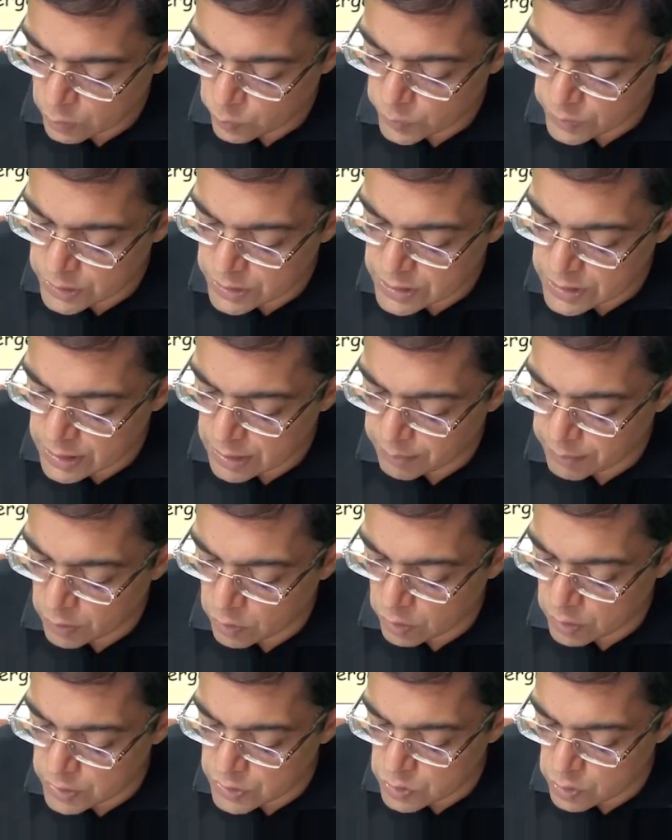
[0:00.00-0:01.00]
which is seen
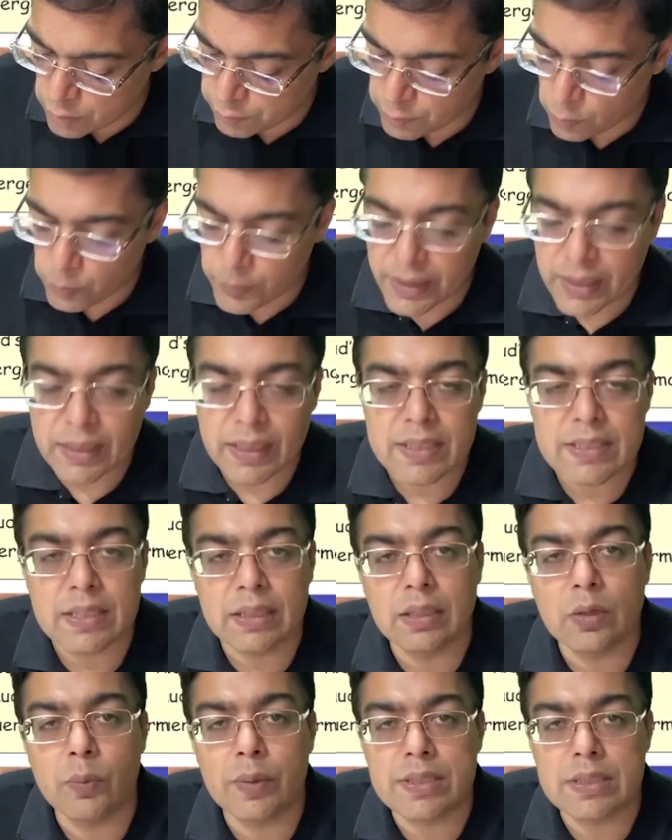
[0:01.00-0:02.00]
because of a weakness in
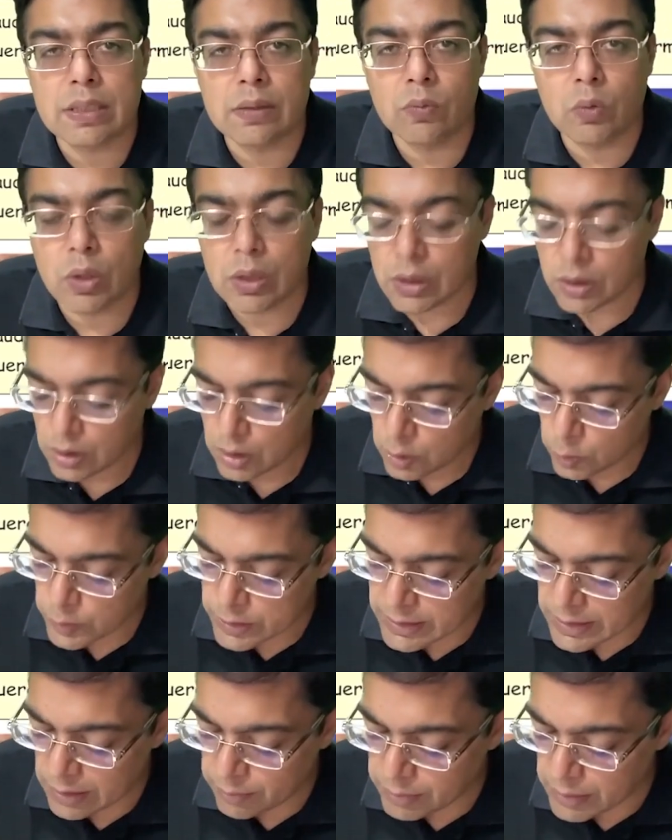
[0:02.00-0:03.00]
the vessel wall, which
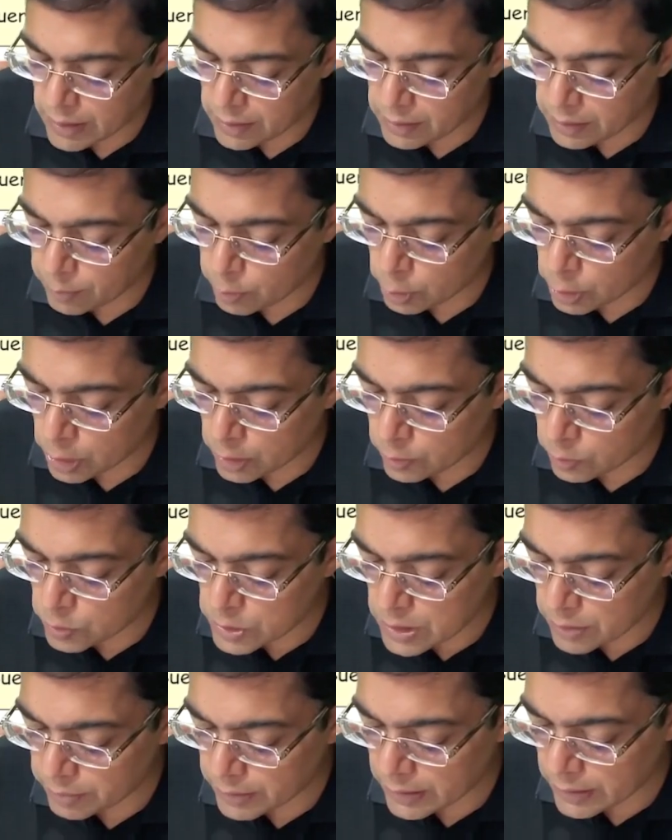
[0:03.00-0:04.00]
can be attributed to
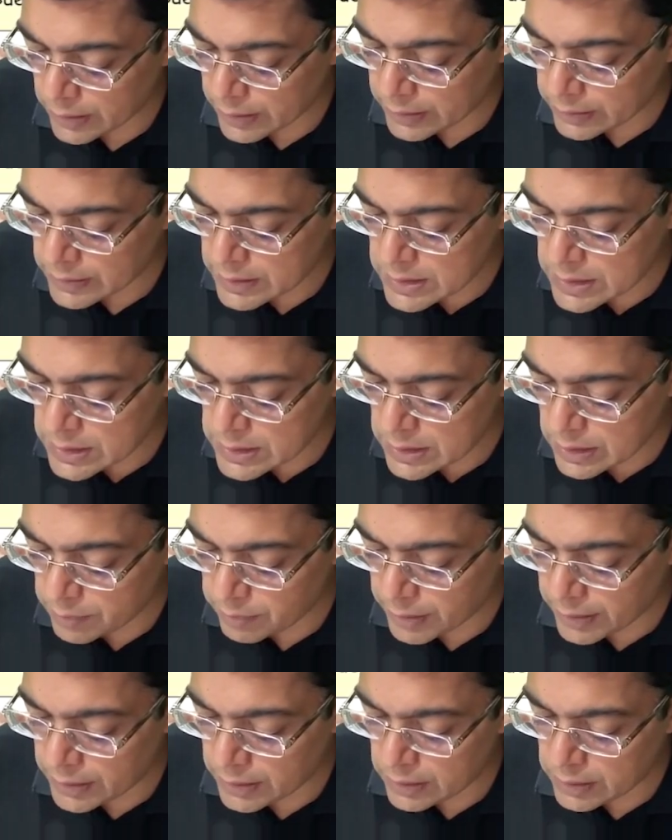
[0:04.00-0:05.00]
something like the cystic
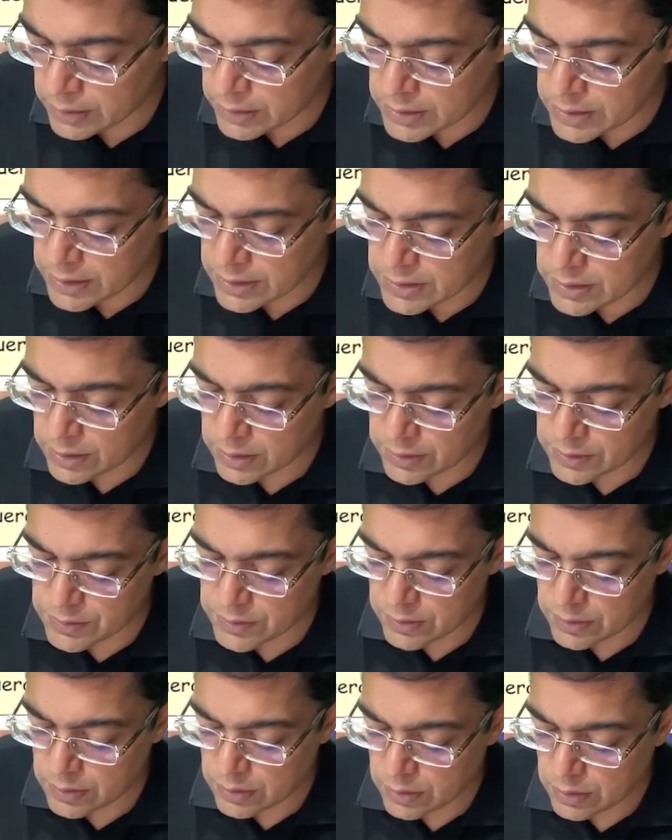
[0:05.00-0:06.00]
medial
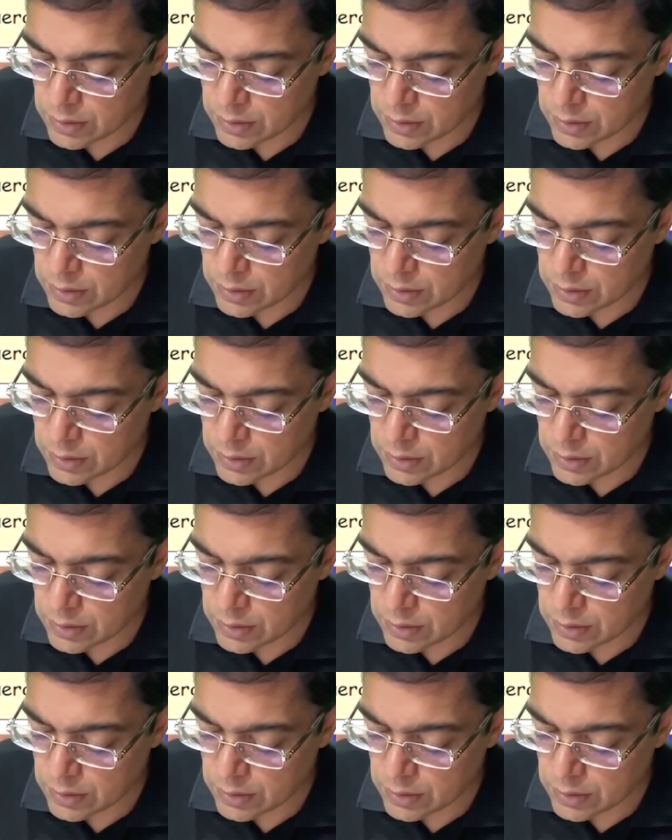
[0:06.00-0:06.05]
degeneration.